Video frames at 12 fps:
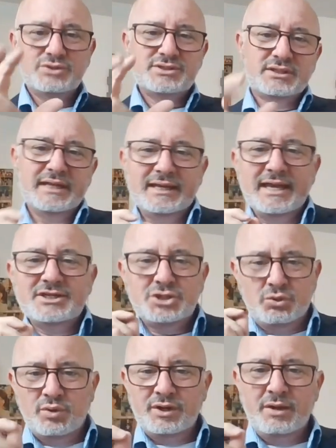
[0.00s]
Who's the lead
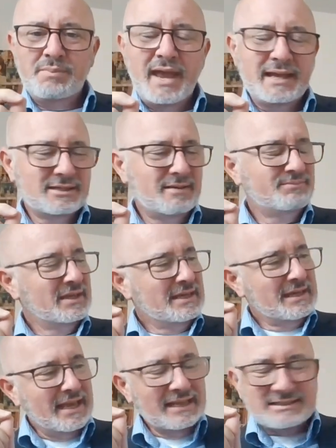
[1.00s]
agent? What are you paying
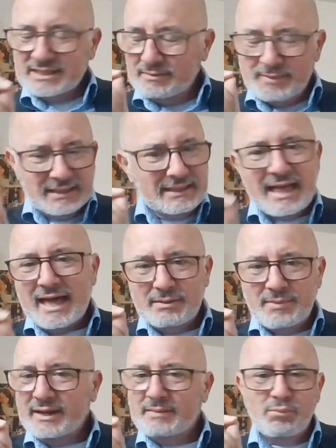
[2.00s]
them? It's going to be a
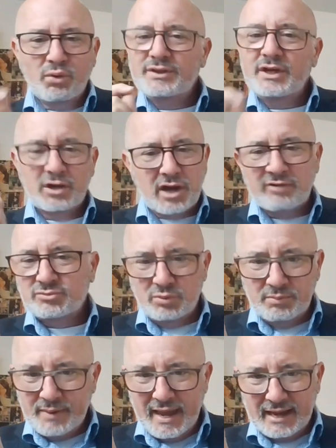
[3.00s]
lot of money, more than you're
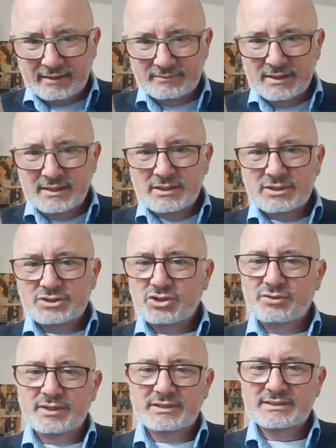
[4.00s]
comfortable paying.
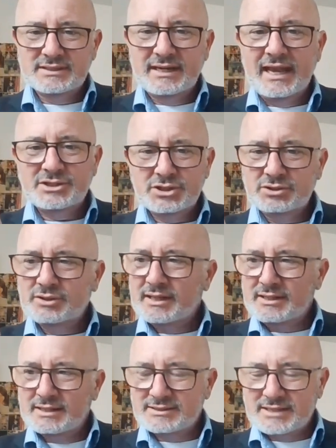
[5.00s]
So this is an agent
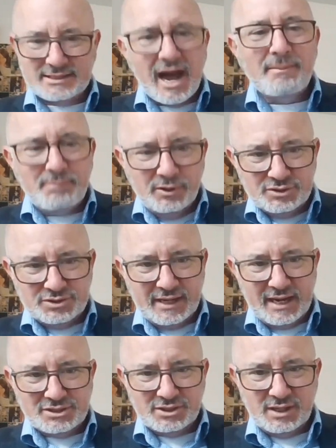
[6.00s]
that is a top
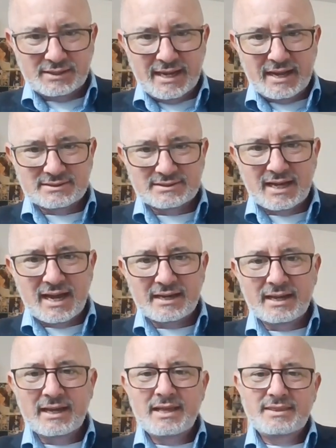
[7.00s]
producing agent on the
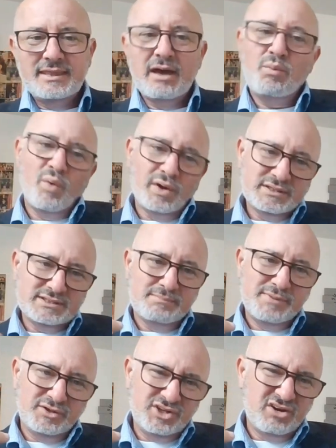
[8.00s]
outside that wants
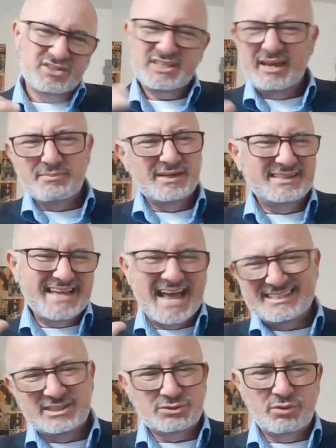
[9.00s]
to build their own team, but
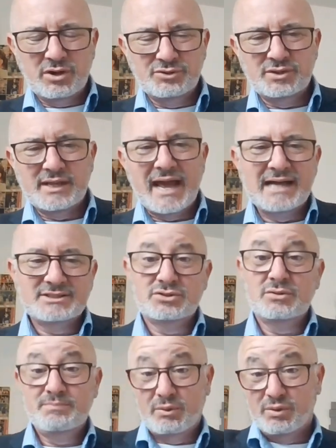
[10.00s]
that doesn't want to go through the
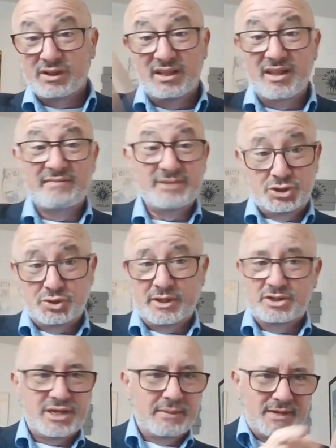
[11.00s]
hassle, but would love to
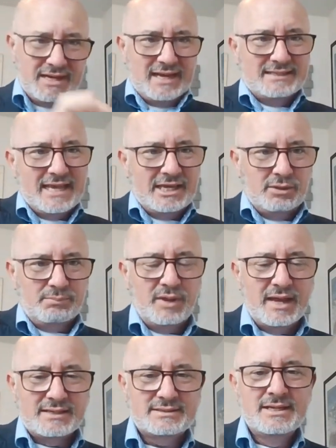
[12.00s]
join your team and kind of take your
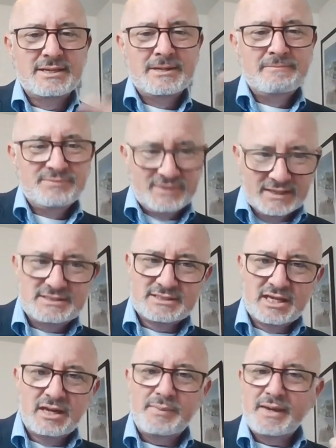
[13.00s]
place. This
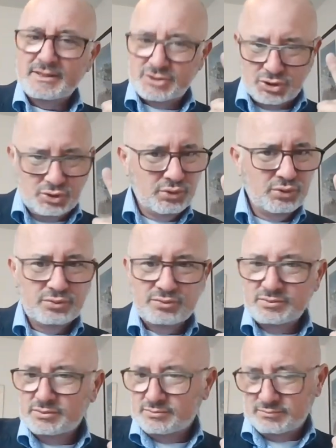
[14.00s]
is going to be a
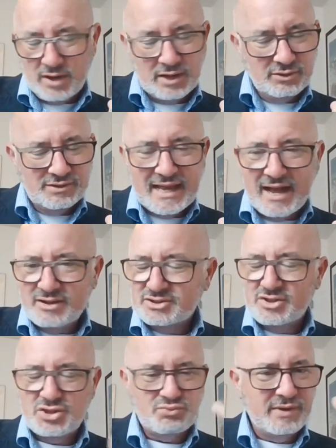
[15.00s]
two hundred
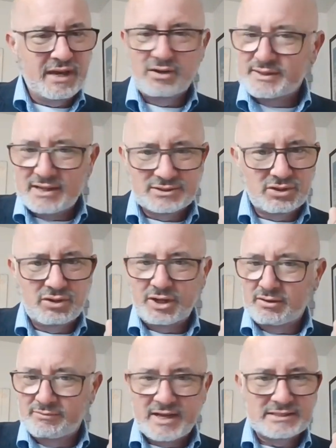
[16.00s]
thousand dollars, three hundred thousand
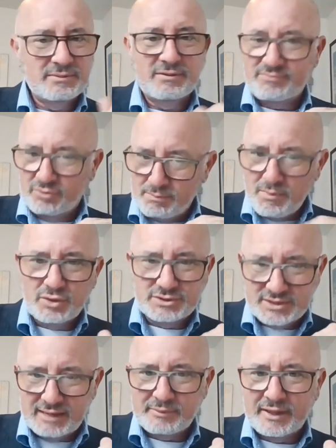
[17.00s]
dollars a year investment for
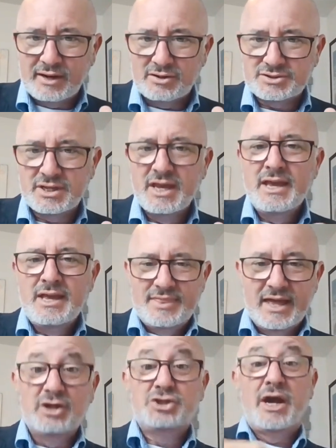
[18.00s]
most team leaders
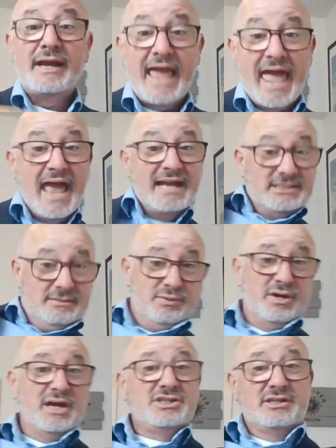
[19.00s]
that are trying to
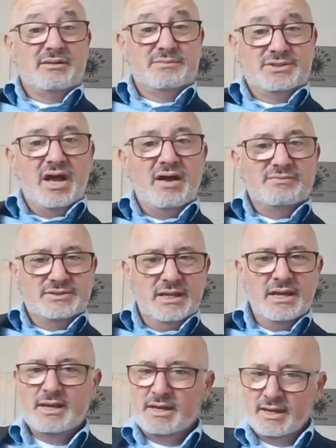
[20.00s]
exit production
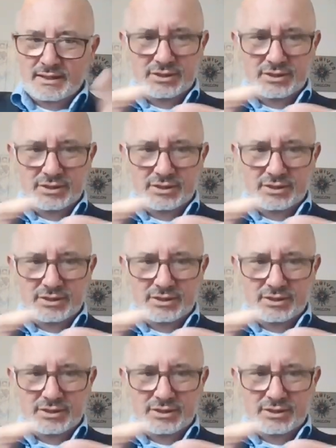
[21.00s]
themselves.